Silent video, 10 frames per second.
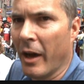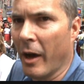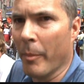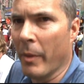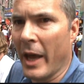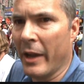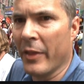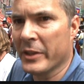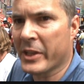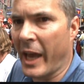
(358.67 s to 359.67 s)
And in
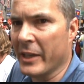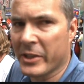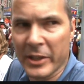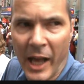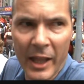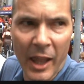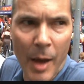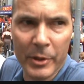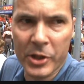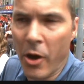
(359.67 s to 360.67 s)
this case, the Dalai
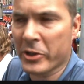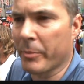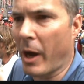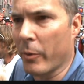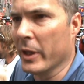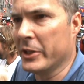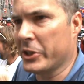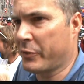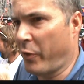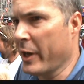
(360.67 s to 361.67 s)
Lama talks about
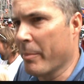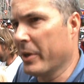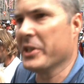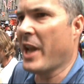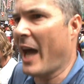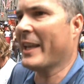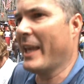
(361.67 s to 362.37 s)
religious freedom, but he's not